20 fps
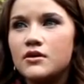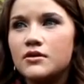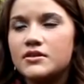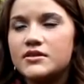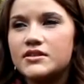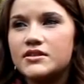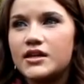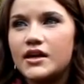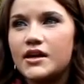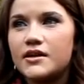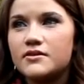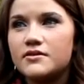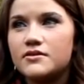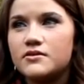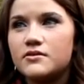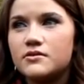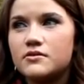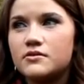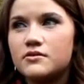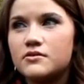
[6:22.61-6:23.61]

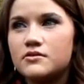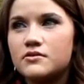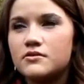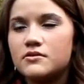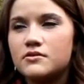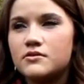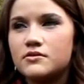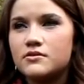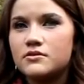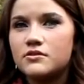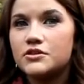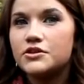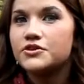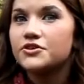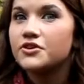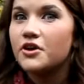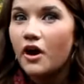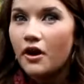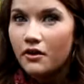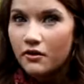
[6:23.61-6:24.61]
says,
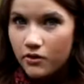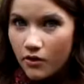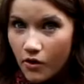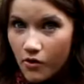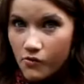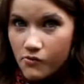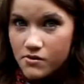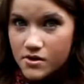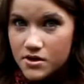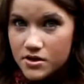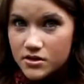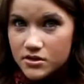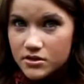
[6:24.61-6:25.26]
you're not alone.